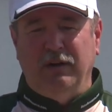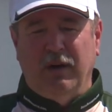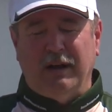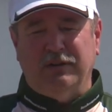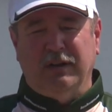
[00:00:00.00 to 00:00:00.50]

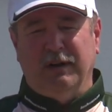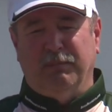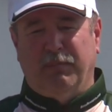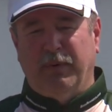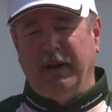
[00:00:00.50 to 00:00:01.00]
You're actually going to
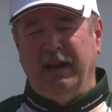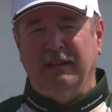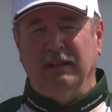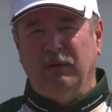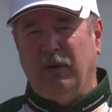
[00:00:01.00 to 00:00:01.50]
bring in
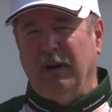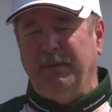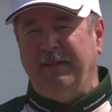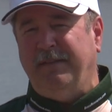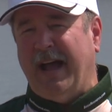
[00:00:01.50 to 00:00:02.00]
the lure a
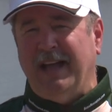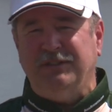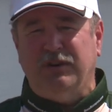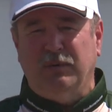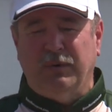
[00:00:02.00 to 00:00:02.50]
bit
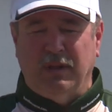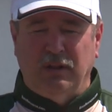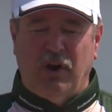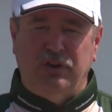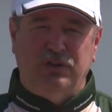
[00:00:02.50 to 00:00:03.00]
faster with a
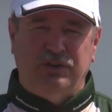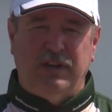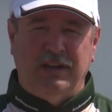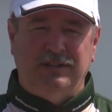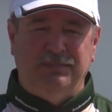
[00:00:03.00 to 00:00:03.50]
larger
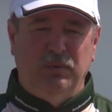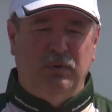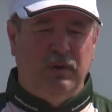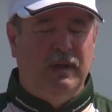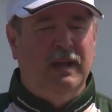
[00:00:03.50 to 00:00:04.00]
size
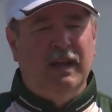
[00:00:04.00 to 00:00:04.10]
spool.